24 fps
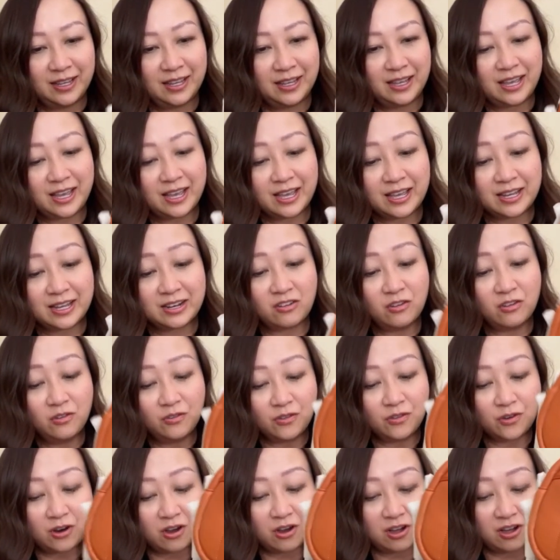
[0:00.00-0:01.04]
And
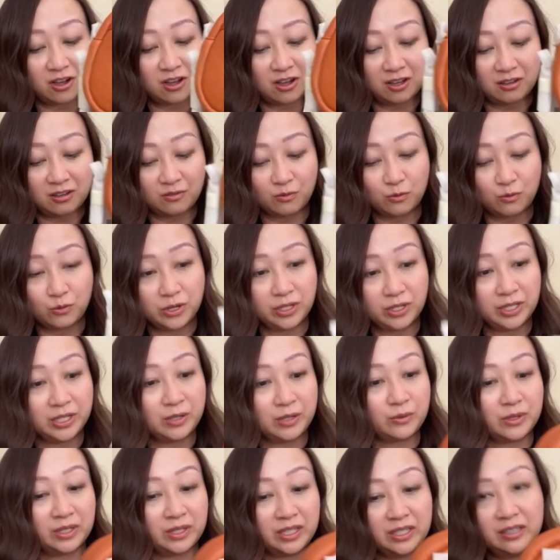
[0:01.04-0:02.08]
overall, really,
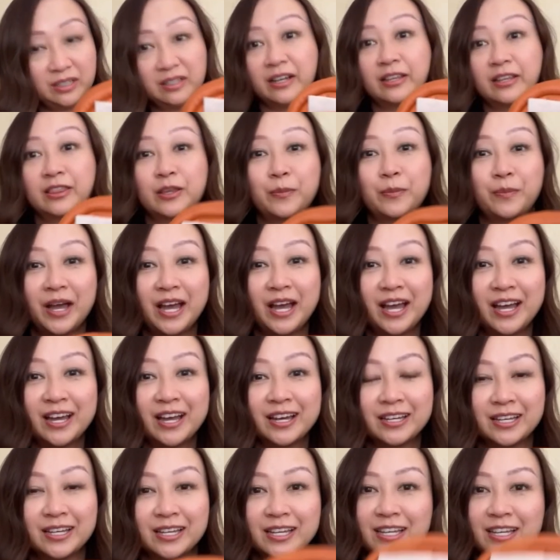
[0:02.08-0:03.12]
really like the
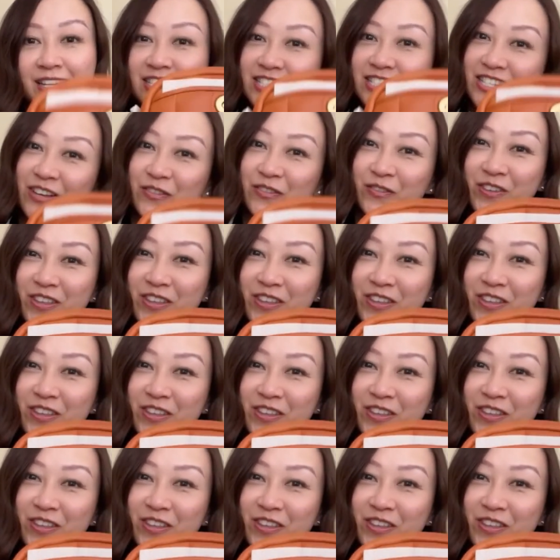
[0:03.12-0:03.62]
bag, except for the